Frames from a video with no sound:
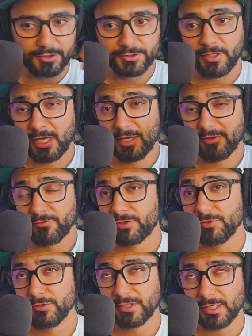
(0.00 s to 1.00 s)
also have
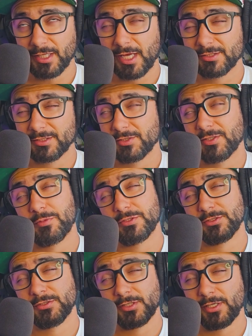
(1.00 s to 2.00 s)
2 Ted Lasso
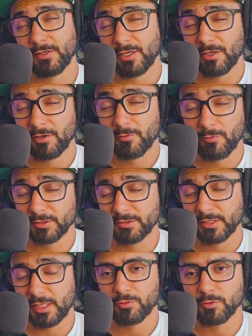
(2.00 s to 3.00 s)
episodes on there, the
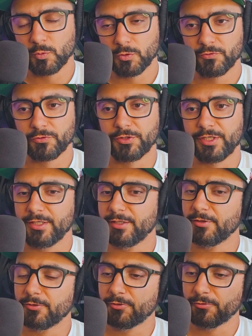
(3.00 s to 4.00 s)
Deadpool and
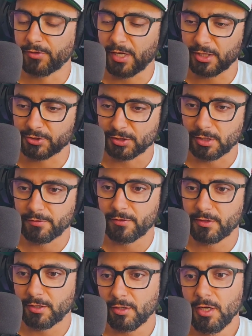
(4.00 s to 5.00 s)
Wolverine reaction
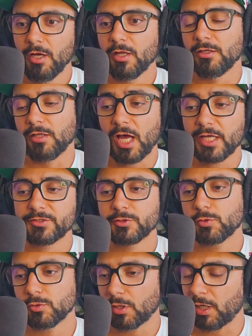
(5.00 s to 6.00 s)
on there. Lots
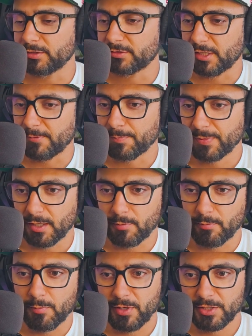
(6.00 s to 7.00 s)
of cool content
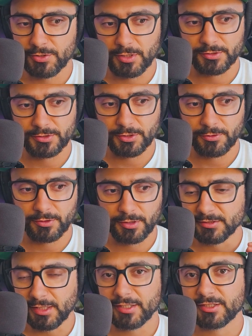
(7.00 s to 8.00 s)
on my Patreon. So
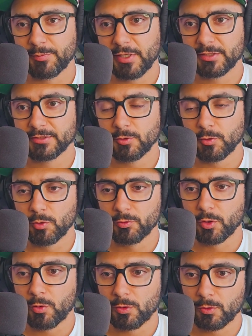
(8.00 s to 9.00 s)
it's not expected or
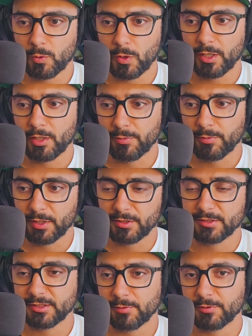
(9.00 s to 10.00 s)
required, but
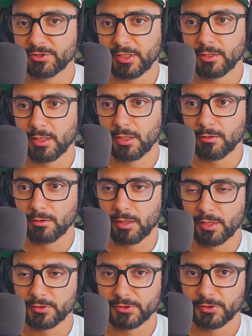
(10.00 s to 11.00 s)
it does help the channel out a
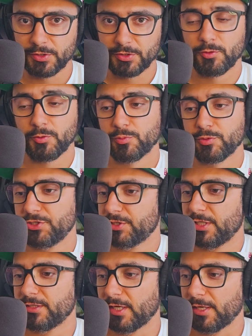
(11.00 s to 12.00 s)
lot. So I do
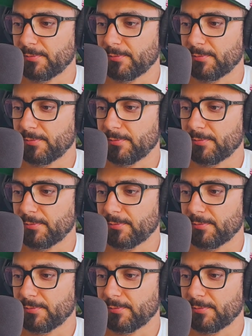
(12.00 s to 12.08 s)
appreciate